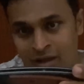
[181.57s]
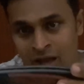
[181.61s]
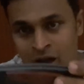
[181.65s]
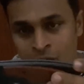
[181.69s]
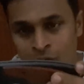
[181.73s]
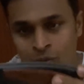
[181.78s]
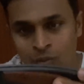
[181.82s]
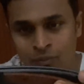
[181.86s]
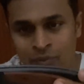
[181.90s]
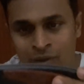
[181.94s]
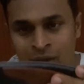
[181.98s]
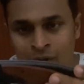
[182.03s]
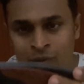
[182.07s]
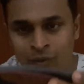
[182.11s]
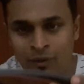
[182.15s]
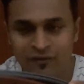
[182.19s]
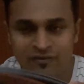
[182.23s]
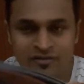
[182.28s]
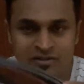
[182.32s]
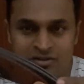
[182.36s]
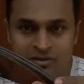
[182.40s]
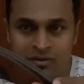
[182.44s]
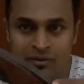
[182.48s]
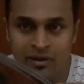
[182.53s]
now
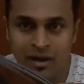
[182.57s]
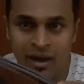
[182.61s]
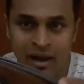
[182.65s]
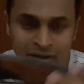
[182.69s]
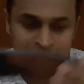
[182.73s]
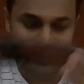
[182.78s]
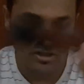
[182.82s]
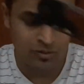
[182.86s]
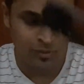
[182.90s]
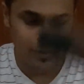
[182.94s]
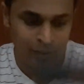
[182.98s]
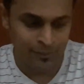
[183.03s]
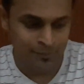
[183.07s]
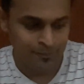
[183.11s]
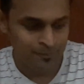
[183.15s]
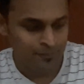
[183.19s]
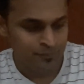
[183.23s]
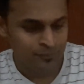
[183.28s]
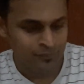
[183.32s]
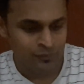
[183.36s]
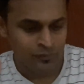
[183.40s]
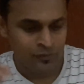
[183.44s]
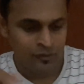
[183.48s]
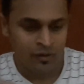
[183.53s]
I've just retired this one.
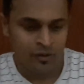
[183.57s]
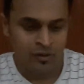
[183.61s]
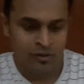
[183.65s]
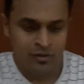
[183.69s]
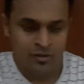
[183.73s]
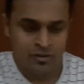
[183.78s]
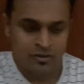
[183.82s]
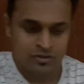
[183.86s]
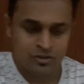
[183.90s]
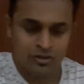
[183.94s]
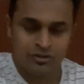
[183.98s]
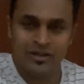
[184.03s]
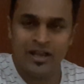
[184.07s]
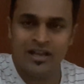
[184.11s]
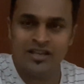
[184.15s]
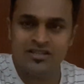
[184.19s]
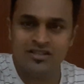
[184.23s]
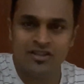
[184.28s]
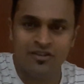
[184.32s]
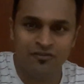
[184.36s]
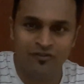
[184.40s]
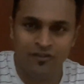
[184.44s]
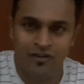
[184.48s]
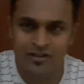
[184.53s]
So
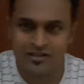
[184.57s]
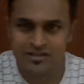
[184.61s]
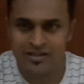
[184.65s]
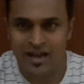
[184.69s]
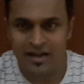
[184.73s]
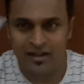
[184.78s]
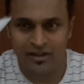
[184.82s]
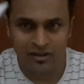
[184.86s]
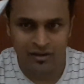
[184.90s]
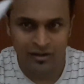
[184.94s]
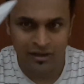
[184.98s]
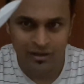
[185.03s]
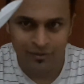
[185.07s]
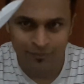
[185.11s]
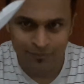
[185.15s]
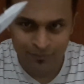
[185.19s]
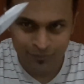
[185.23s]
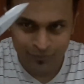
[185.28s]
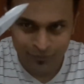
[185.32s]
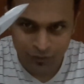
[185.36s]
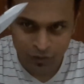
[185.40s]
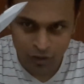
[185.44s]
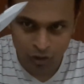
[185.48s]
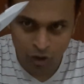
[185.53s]
that's the first category
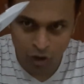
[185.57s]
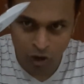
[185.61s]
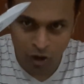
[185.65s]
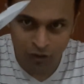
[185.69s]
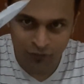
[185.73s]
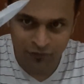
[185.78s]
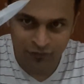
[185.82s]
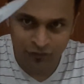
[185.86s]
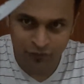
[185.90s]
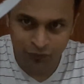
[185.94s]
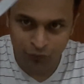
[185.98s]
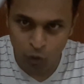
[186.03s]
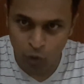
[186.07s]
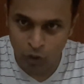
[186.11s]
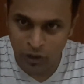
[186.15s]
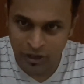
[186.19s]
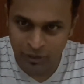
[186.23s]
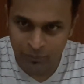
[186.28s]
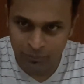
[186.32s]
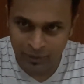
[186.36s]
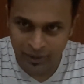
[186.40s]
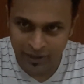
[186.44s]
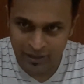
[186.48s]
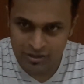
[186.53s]
of
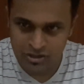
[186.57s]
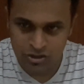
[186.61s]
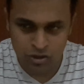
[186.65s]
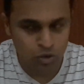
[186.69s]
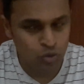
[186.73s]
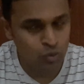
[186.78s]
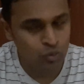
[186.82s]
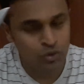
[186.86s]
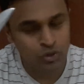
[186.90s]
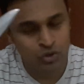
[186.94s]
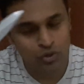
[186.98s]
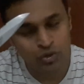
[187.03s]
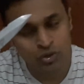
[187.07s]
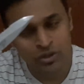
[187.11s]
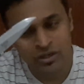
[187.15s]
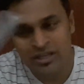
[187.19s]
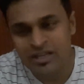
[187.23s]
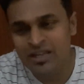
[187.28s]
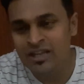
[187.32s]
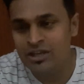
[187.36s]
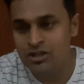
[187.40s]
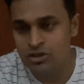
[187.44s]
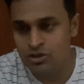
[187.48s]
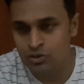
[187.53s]
folding blades. You
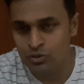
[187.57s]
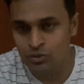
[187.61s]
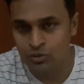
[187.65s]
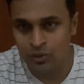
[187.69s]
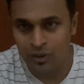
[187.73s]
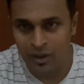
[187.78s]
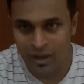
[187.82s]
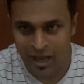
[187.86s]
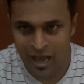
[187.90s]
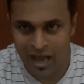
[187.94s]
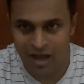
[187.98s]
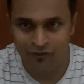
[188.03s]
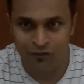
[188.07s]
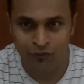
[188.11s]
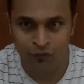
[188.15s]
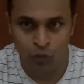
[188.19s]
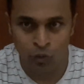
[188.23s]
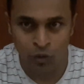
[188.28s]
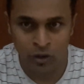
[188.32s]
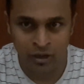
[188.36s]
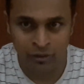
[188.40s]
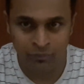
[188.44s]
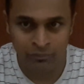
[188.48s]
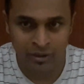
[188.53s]
need to have a
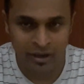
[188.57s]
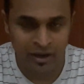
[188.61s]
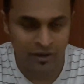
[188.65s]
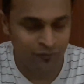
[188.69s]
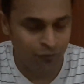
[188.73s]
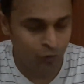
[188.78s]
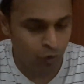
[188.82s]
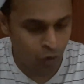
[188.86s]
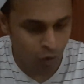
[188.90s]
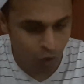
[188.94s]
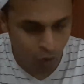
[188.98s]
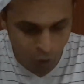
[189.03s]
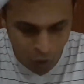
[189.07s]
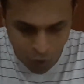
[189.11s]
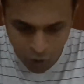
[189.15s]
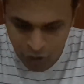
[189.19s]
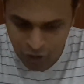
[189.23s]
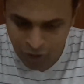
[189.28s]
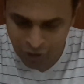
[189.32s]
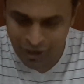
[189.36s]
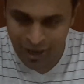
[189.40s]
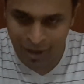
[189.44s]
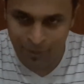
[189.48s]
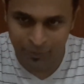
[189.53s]
folding blade for
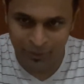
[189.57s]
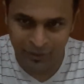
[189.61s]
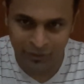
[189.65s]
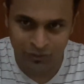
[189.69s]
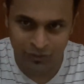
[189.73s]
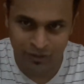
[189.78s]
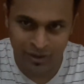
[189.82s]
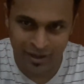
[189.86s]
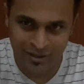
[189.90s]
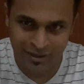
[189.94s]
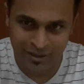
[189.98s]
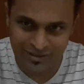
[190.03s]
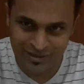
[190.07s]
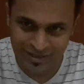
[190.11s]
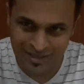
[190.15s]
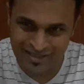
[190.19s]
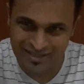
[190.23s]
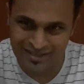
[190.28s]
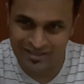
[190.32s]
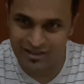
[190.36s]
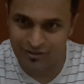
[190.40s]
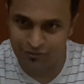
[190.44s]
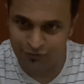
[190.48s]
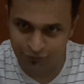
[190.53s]
all your camping treks.
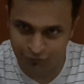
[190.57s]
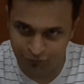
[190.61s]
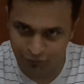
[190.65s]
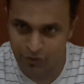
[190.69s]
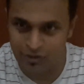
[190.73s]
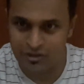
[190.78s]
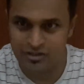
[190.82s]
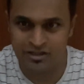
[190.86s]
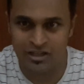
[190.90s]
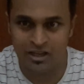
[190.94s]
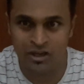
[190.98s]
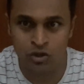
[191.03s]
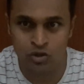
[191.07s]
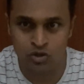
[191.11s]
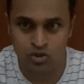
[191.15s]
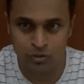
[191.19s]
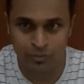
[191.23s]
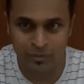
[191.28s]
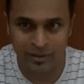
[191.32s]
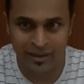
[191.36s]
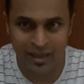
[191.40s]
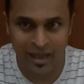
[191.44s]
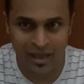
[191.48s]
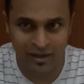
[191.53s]
This is the first thing you
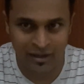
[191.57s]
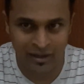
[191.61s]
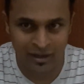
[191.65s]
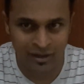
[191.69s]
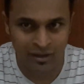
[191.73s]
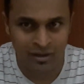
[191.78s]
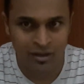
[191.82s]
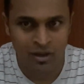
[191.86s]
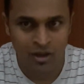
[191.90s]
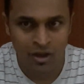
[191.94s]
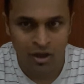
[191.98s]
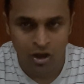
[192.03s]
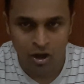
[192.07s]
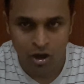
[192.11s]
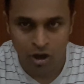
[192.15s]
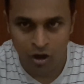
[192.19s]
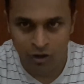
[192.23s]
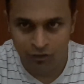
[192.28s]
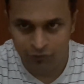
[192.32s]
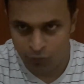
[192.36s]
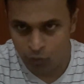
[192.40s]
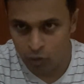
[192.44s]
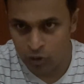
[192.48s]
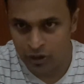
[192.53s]
should be carrying,
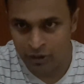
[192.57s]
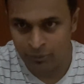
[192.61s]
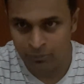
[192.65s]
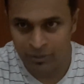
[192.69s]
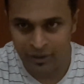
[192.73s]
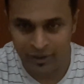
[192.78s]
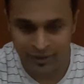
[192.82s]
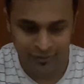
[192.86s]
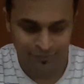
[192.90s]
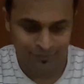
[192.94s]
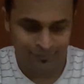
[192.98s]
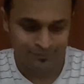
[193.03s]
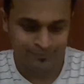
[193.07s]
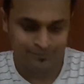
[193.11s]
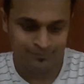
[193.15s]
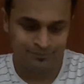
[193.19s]
a folding blade.